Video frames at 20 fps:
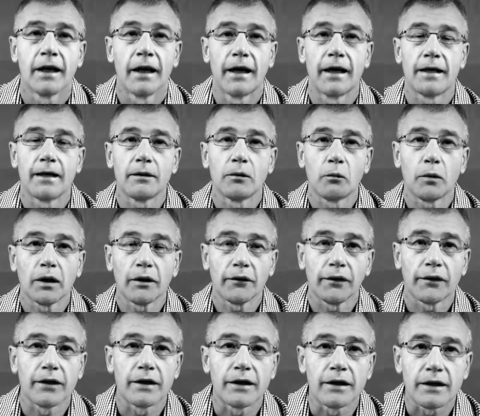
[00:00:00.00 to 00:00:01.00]
and one of the
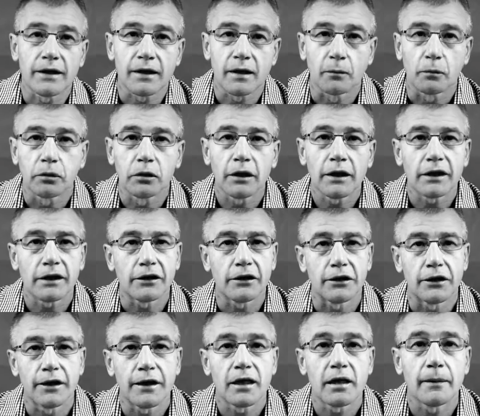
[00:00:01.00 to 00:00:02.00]
things that's completely
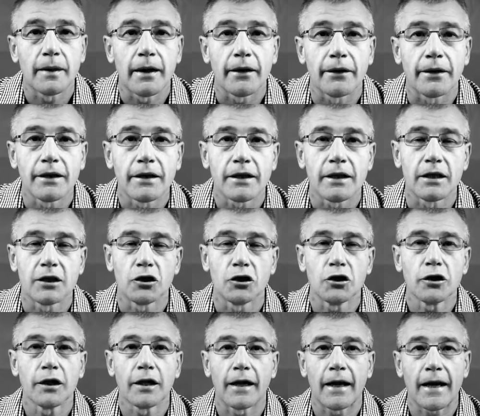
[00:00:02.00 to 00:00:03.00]
unique about this is you
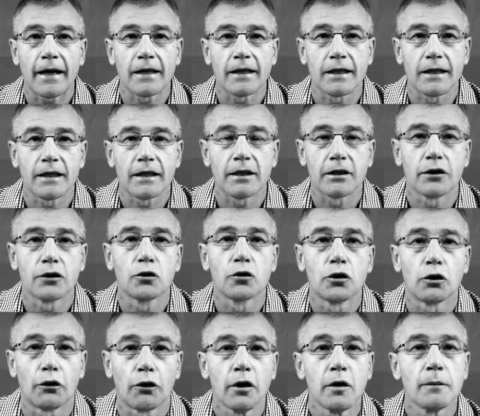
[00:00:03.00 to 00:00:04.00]
get access to
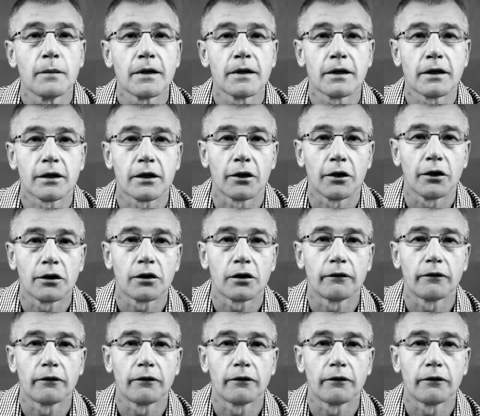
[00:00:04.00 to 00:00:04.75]
your own business coach